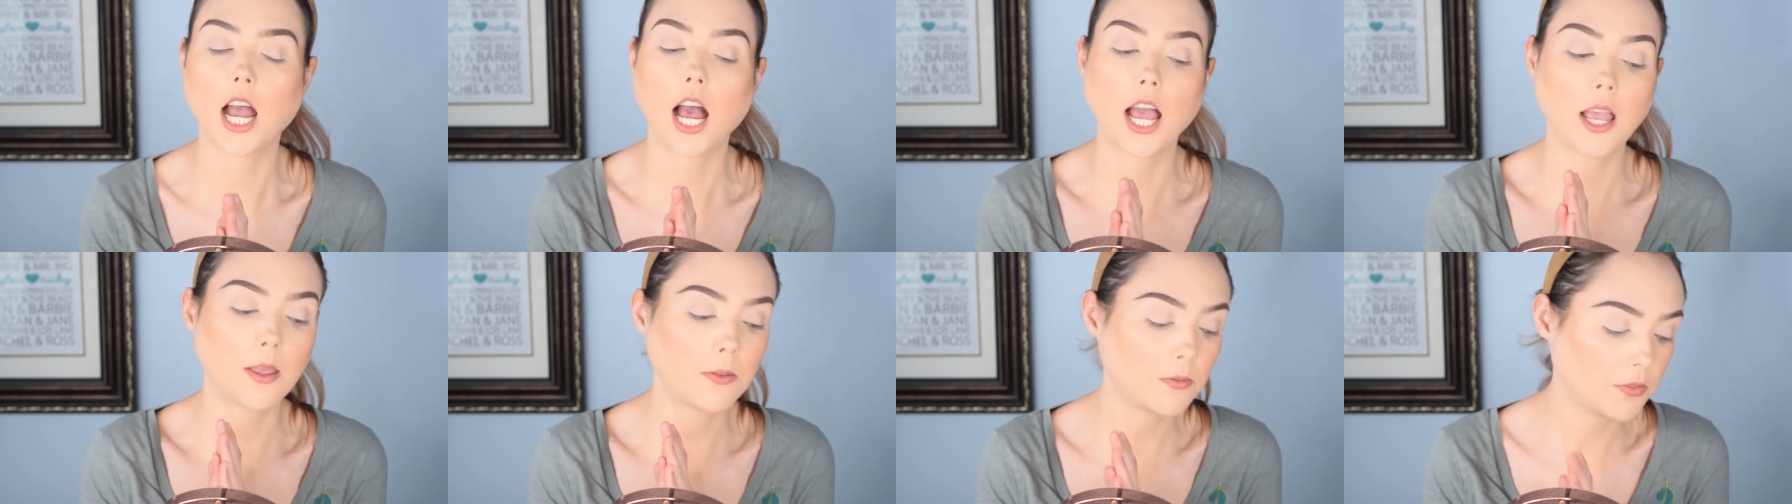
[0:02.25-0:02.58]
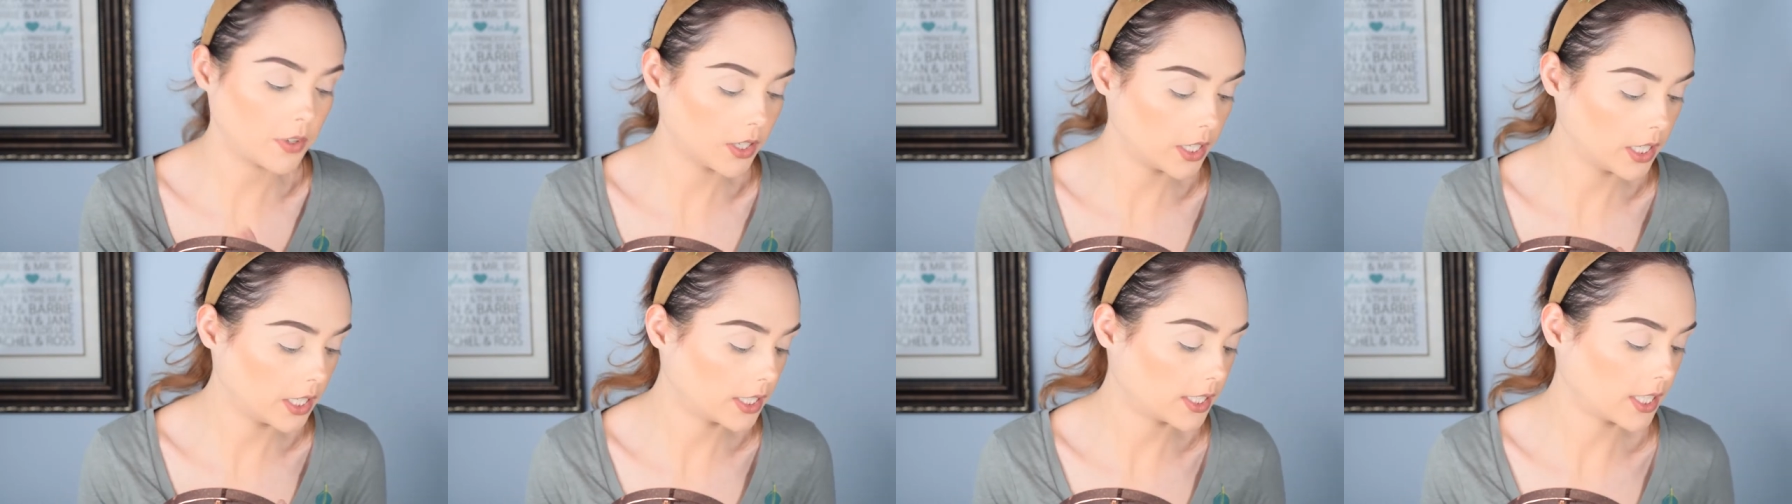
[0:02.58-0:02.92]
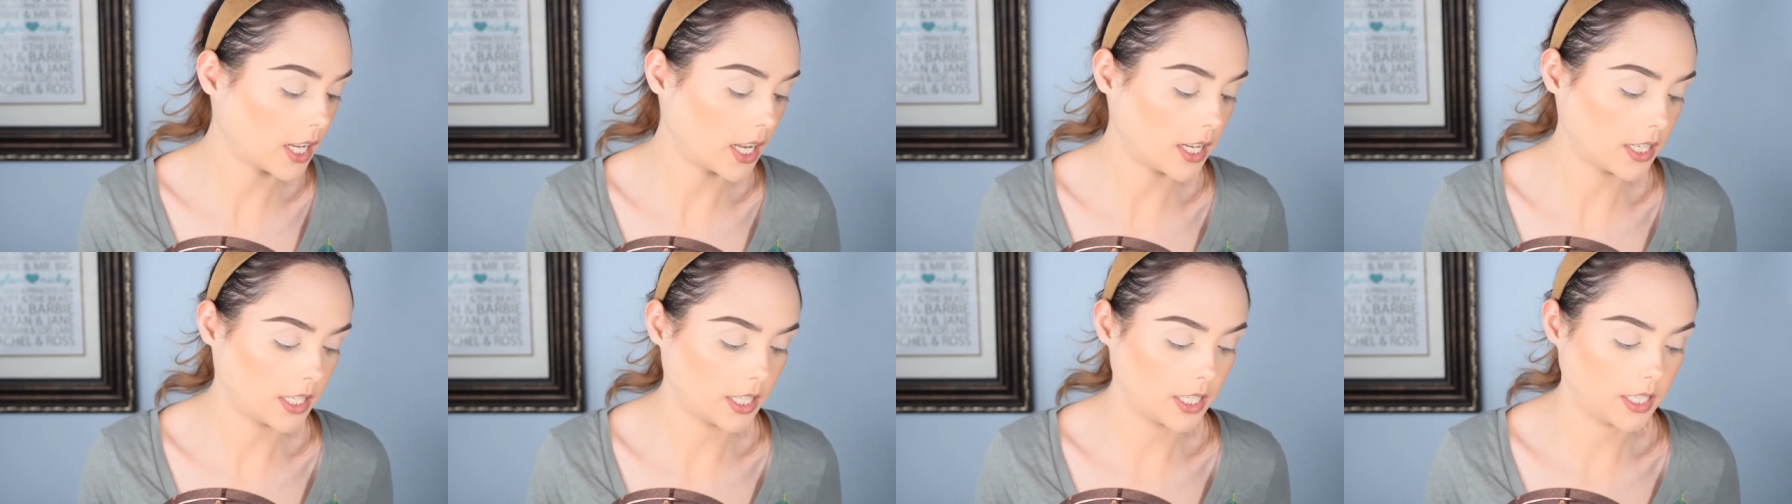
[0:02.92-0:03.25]
I am very
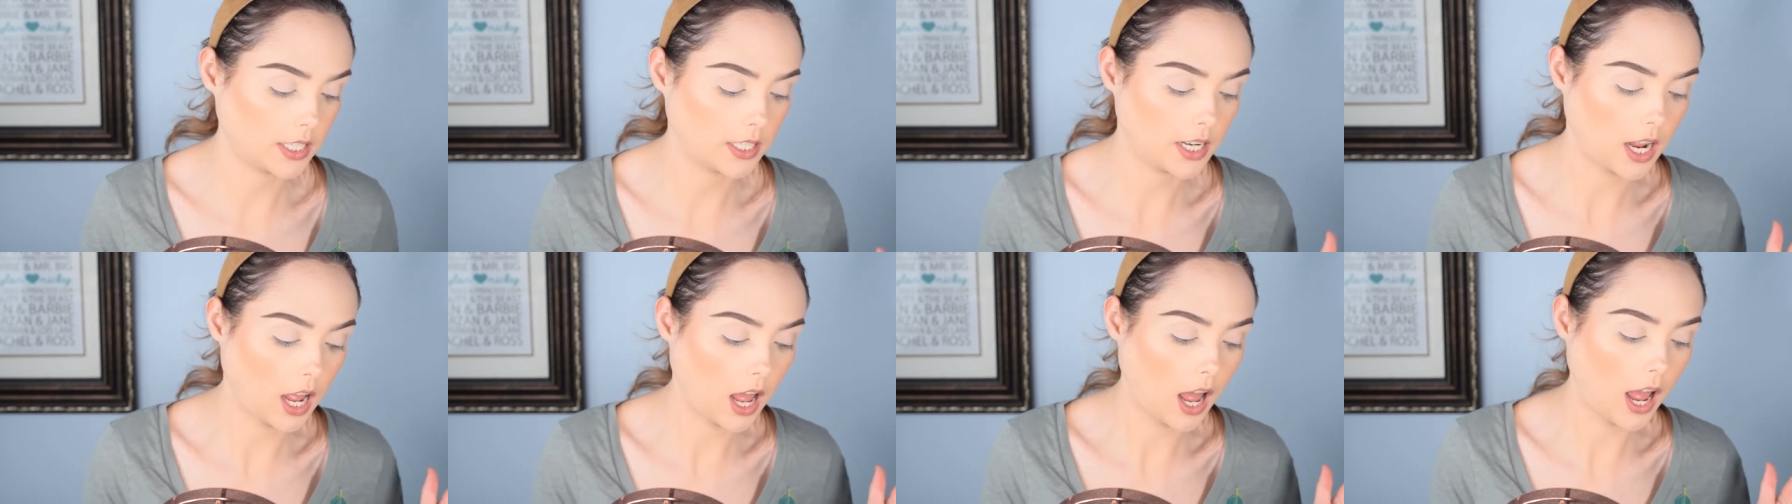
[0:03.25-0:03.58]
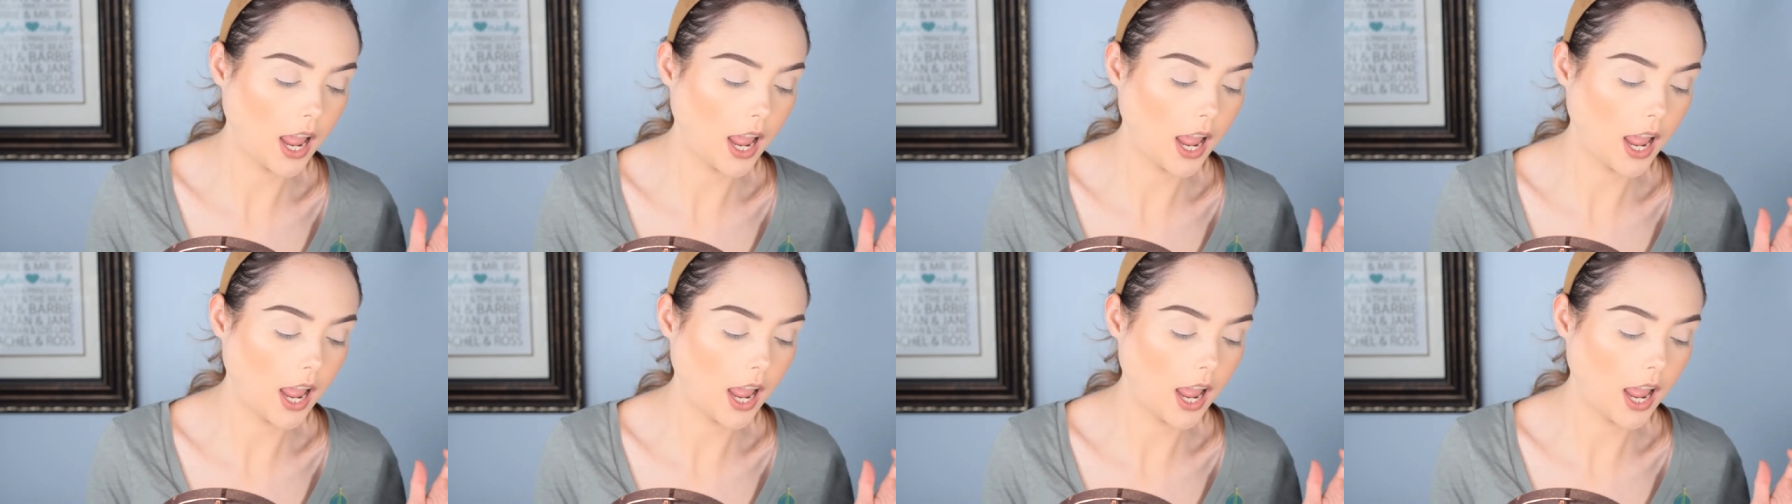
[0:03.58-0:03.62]
excited.